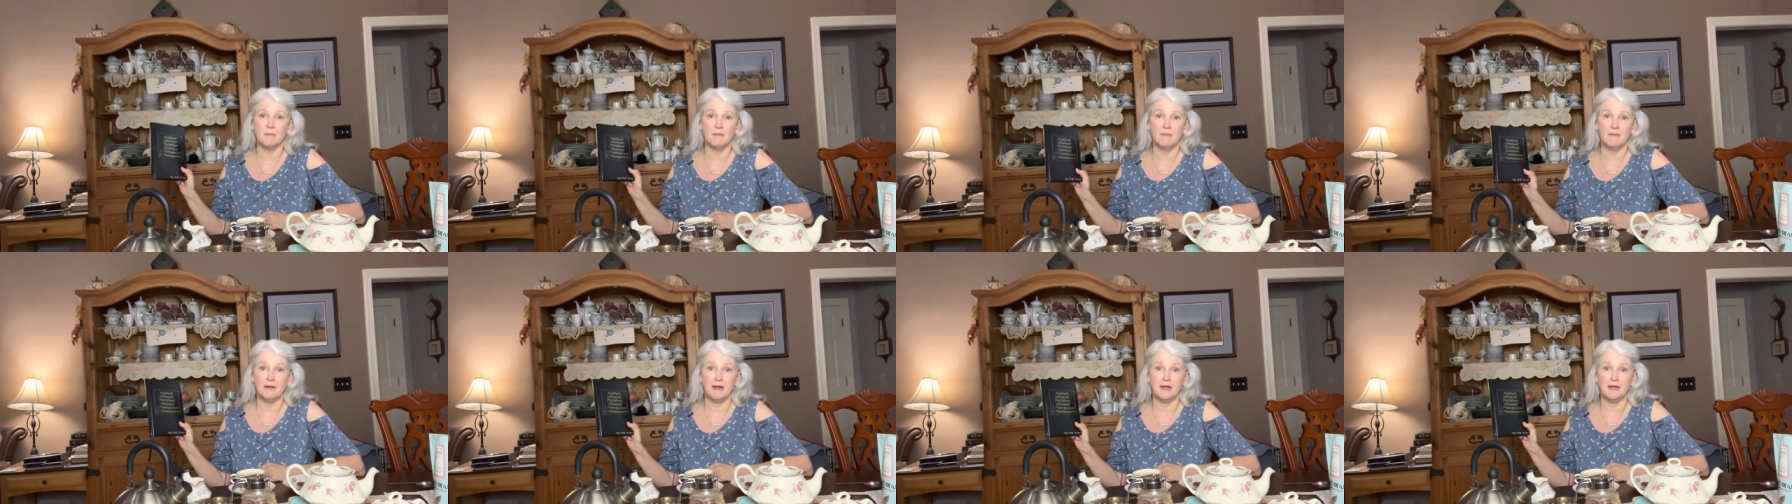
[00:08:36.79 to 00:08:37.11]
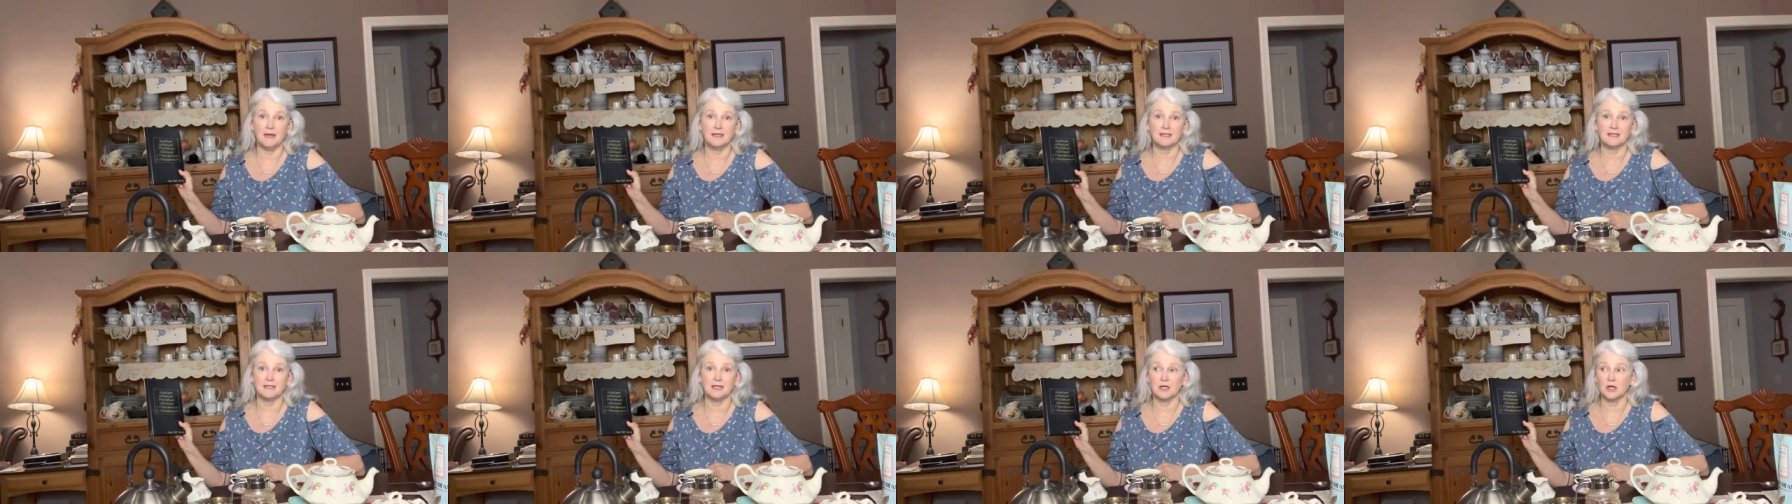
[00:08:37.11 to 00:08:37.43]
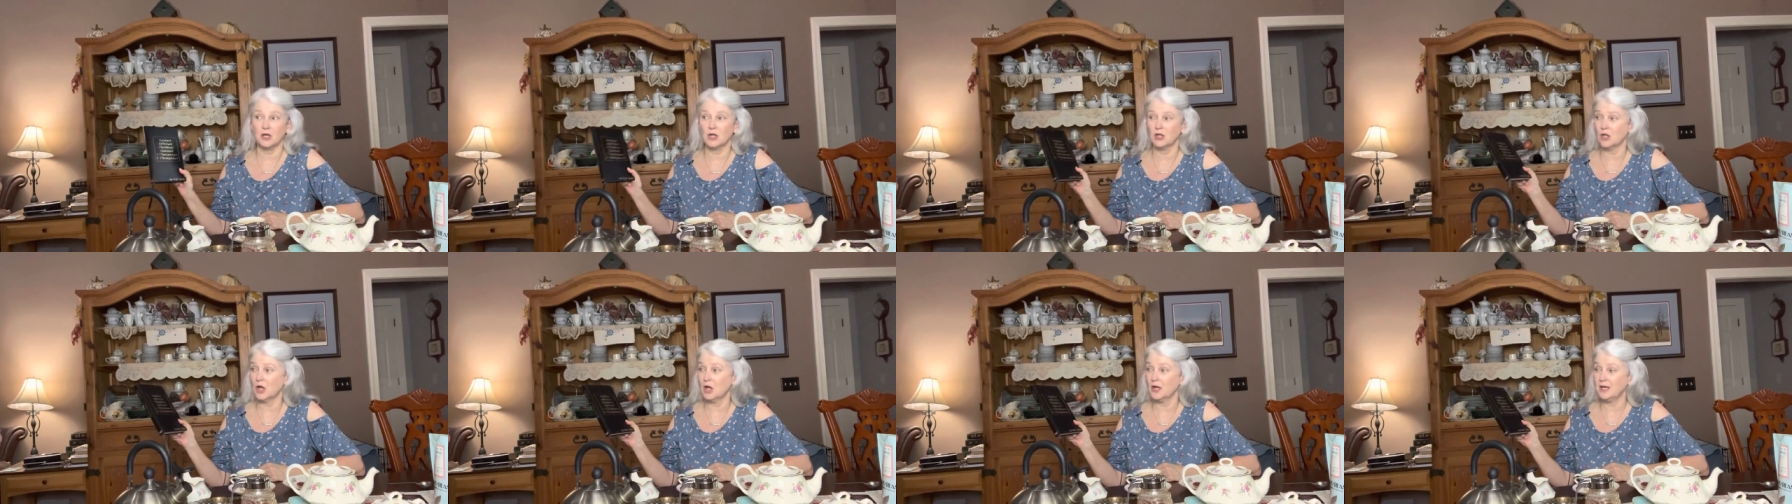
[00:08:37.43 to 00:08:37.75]
makes it
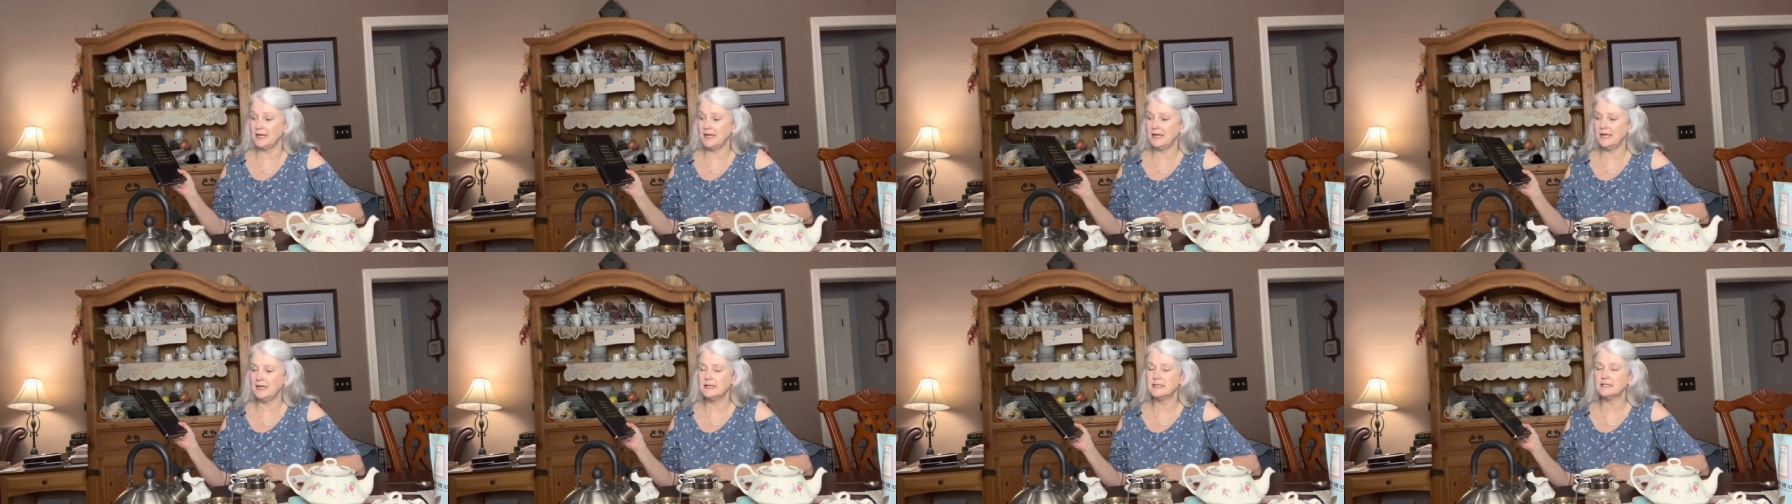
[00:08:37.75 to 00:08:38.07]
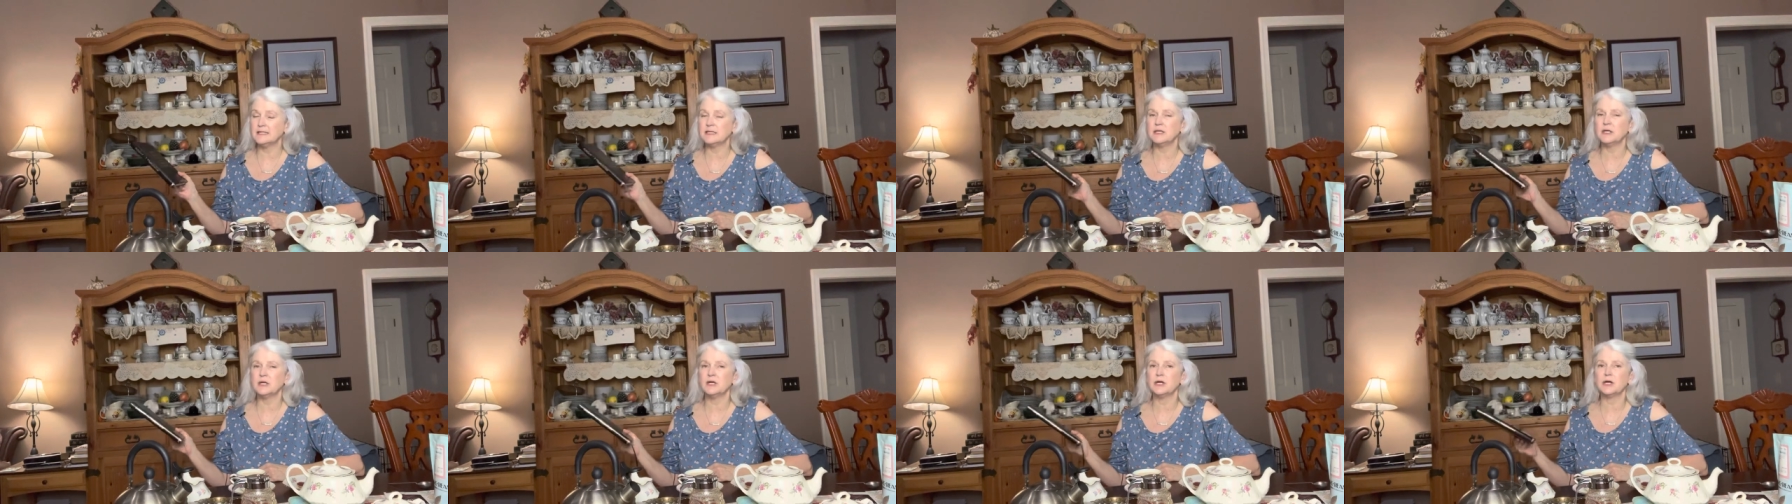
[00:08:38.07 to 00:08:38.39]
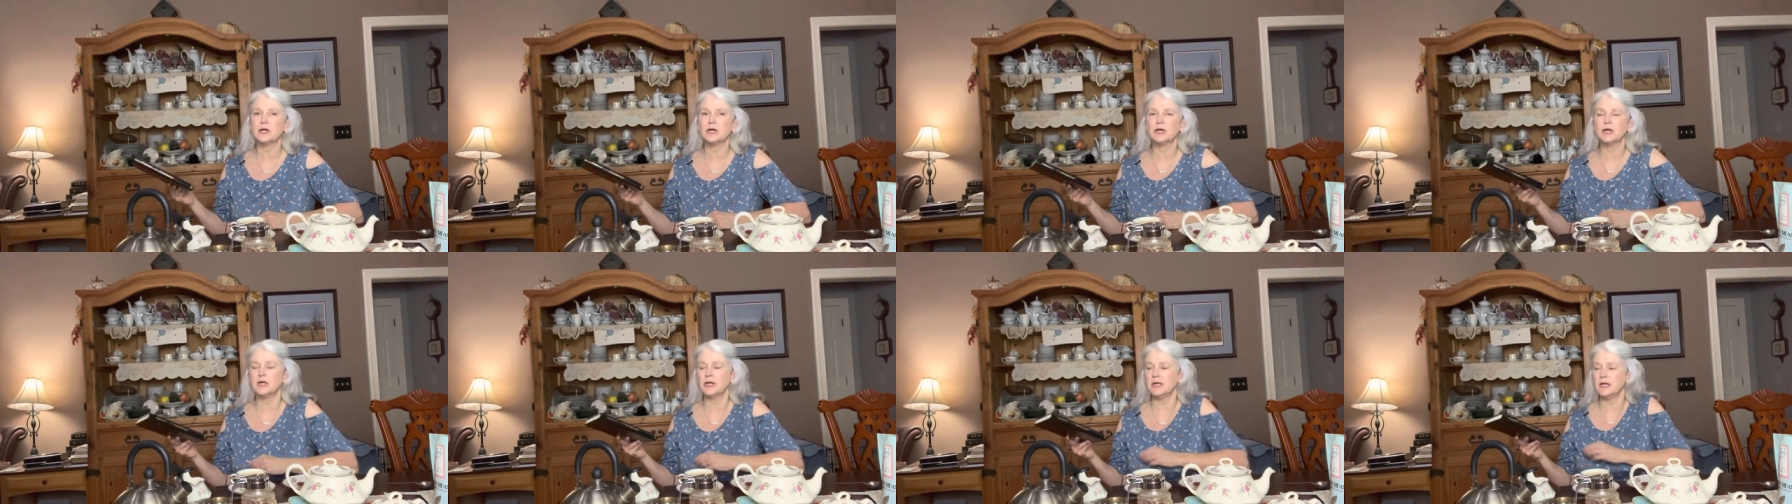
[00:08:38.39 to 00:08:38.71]
a lot
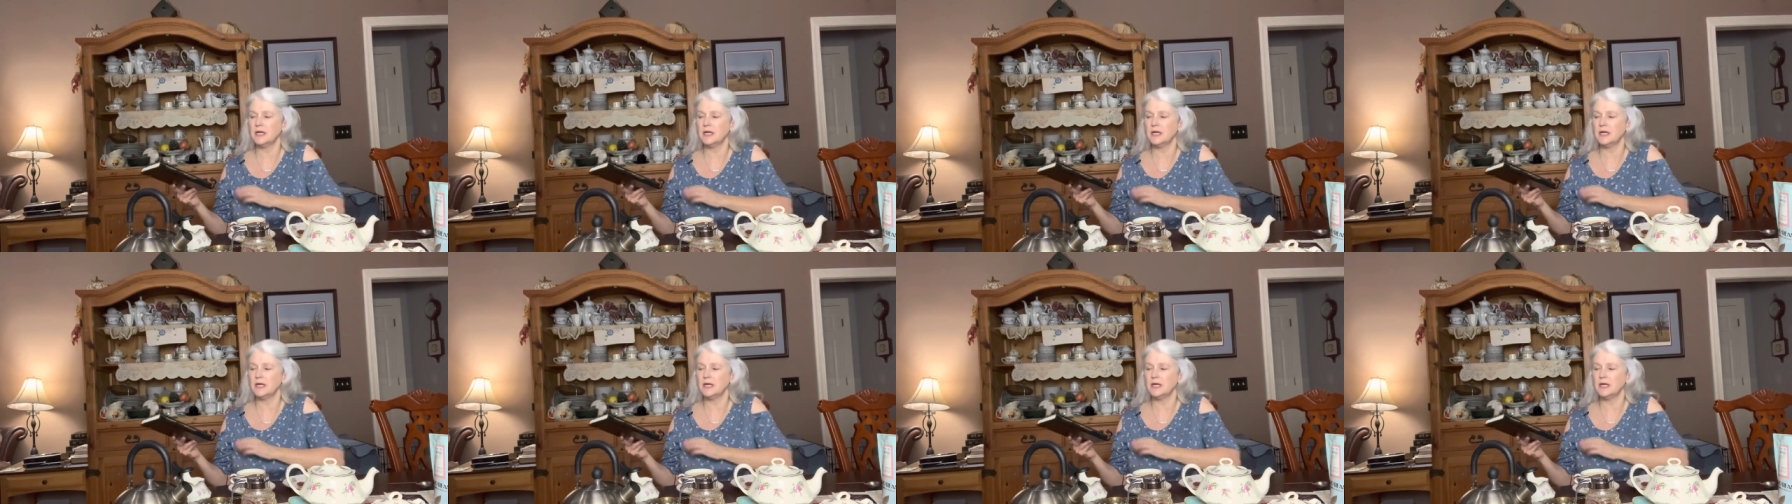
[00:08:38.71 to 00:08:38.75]
easier,